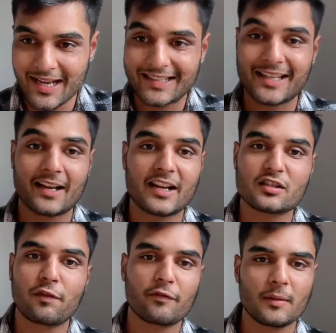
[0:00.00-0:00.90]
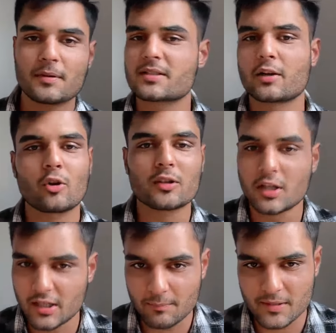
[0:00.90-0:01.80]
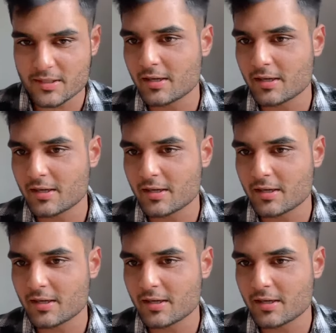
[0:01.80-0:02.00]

And then rest 50% or 30%,